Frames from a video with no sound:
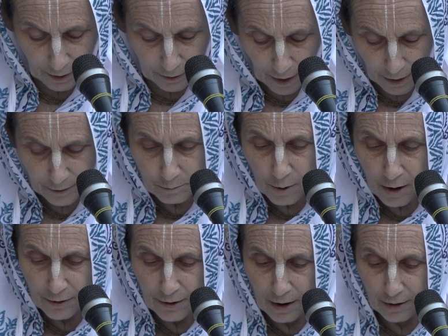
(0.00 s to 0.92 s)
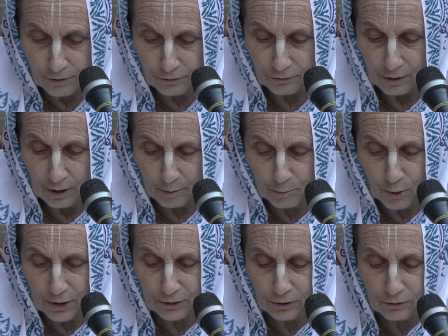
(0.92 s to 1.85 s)
Nanda Maharaj
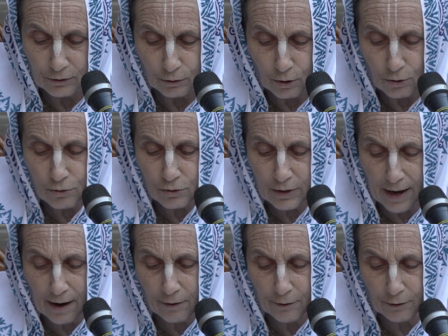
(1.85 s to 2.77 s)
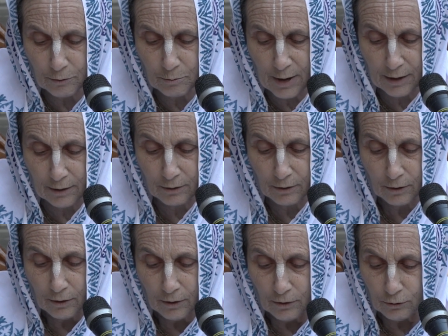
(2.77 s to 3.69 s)
appointed the local cowherd men
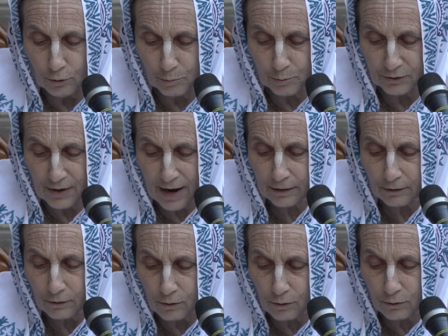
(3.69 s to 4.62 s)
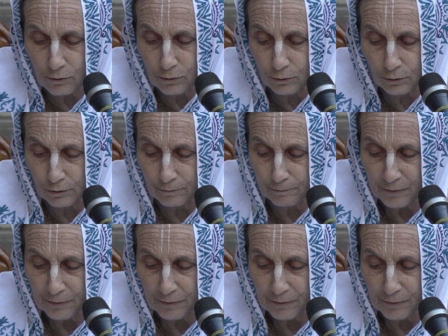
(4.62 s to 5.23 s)
to protect Gokul